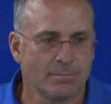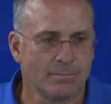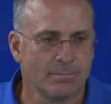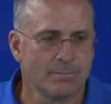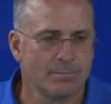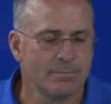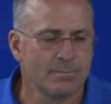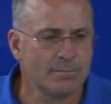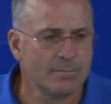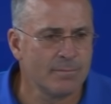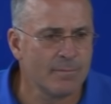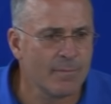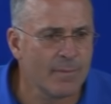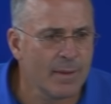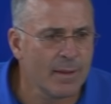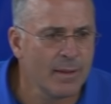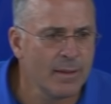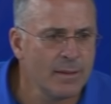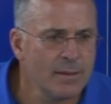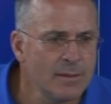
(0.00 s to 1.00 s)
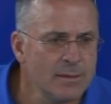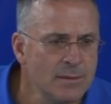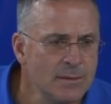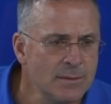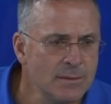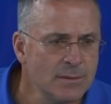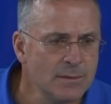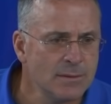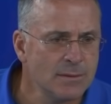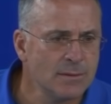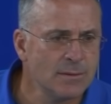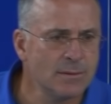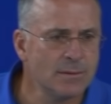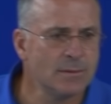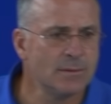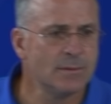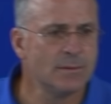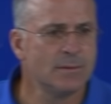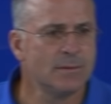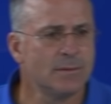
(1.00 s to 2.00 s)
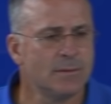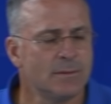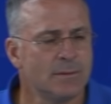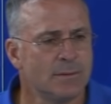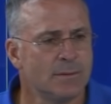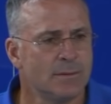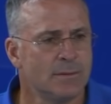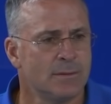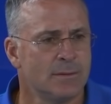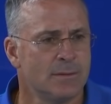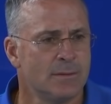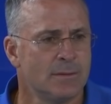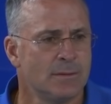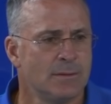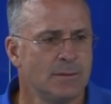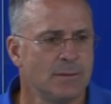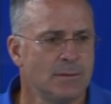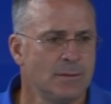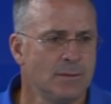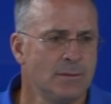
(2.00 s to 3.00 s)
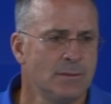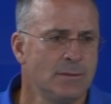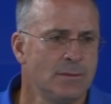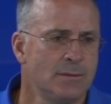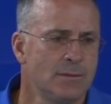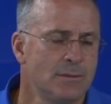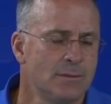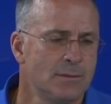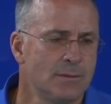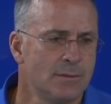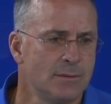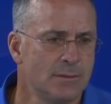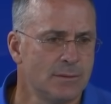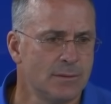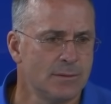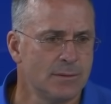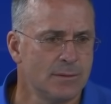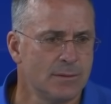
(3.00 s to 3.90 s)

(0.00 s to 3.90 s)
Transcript: How do you make sure these guys stay focused? And I guess where is that senior